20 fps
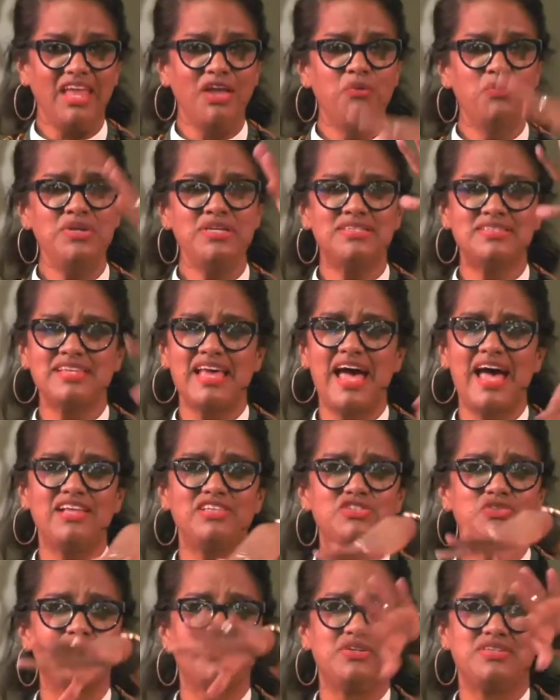And we
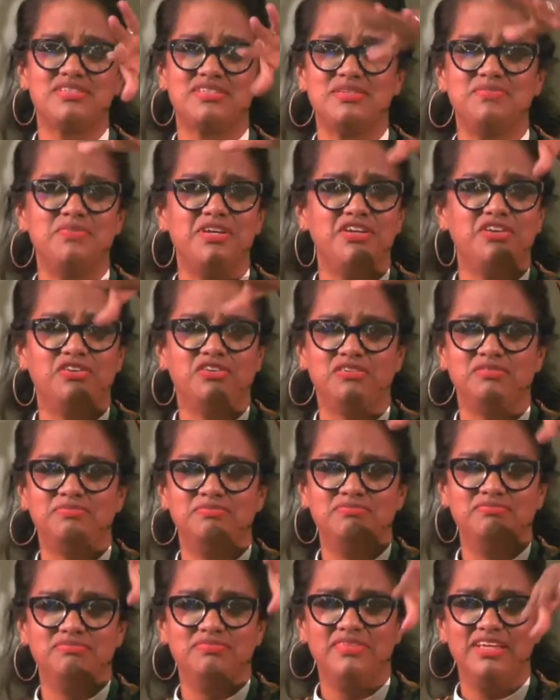sat towards the
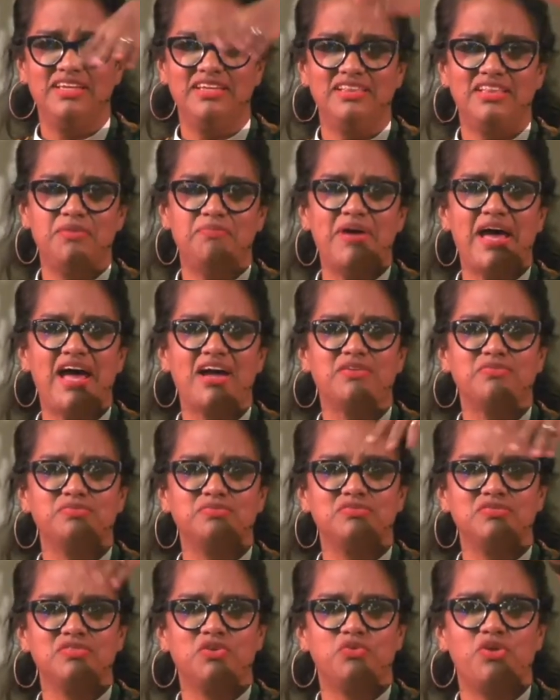middle, in the
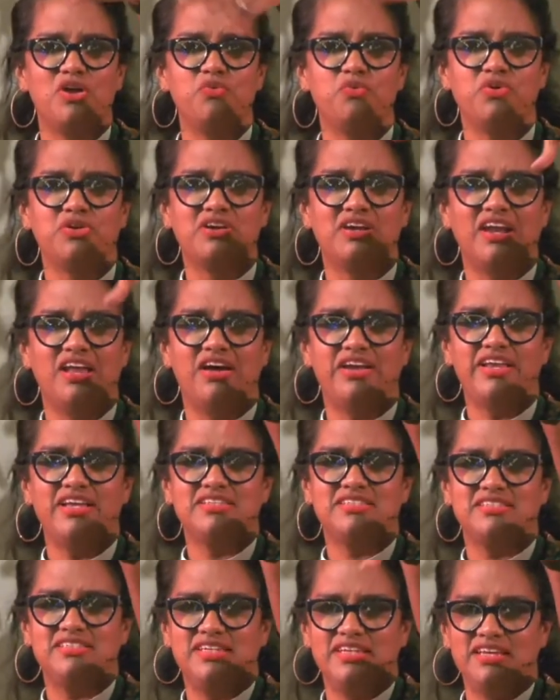back, around where
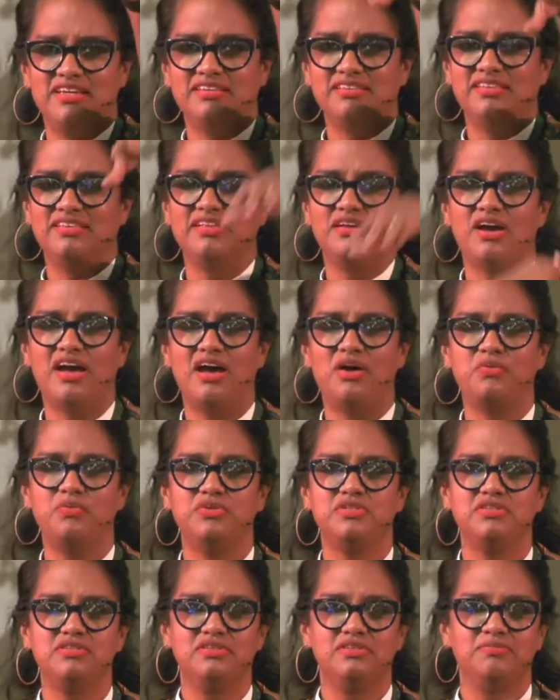Claudia's sitting,
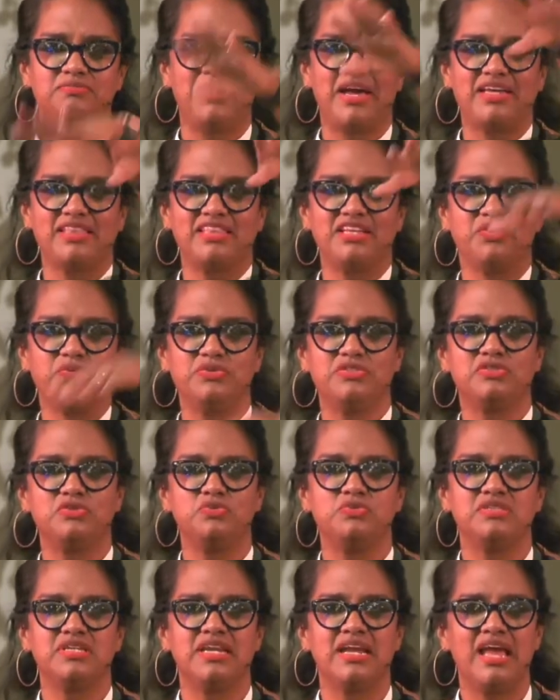back there with
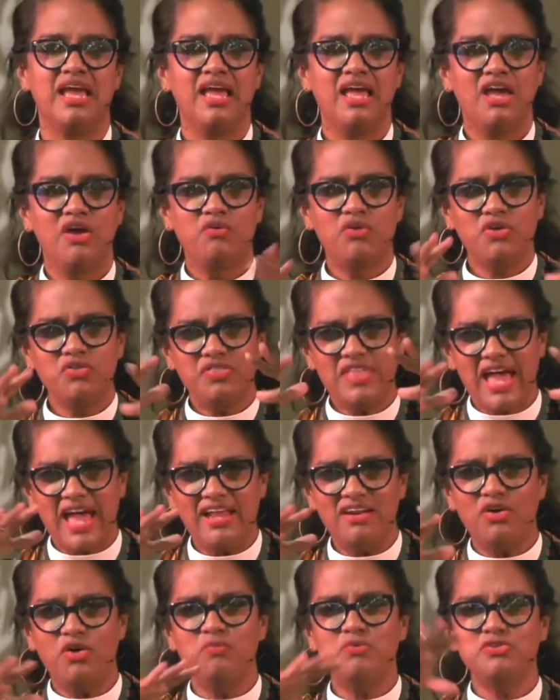Susan, around
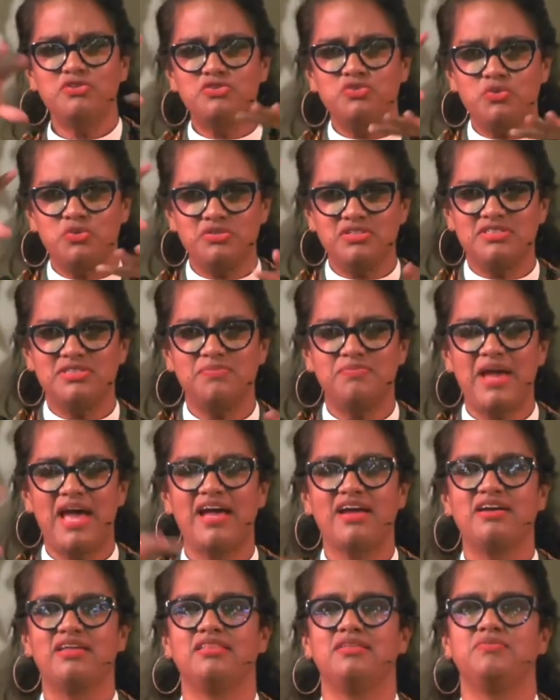that, almost towards the
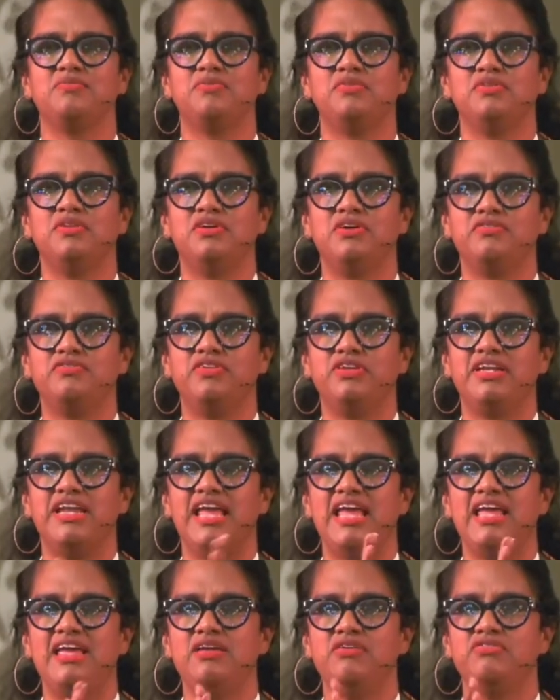back of the
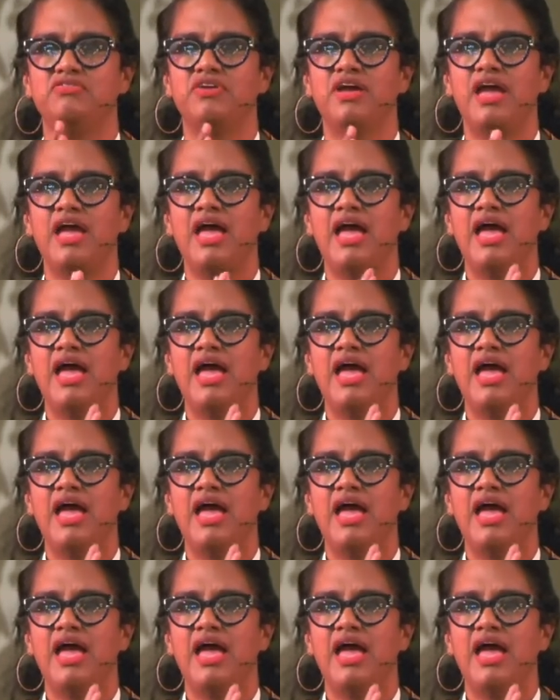nave.